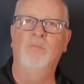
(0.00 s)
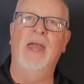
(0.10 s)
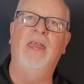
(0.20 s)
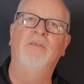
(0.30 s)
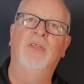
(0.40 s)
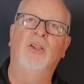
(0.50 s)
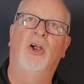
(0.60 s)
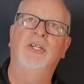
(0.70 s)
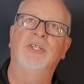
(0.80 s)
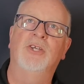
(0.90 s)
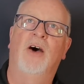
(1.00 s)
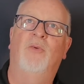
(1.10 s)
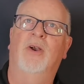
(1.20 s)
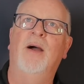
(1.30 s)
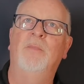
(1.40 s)
many of the largest
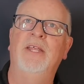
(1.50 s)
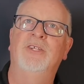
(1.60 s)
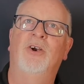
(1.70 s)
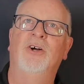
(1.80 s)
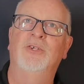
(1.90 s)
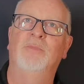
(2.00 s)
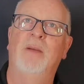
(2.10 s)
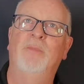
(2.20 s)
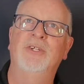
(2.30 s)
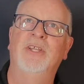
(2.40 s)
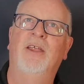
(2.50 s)
software companies are also members,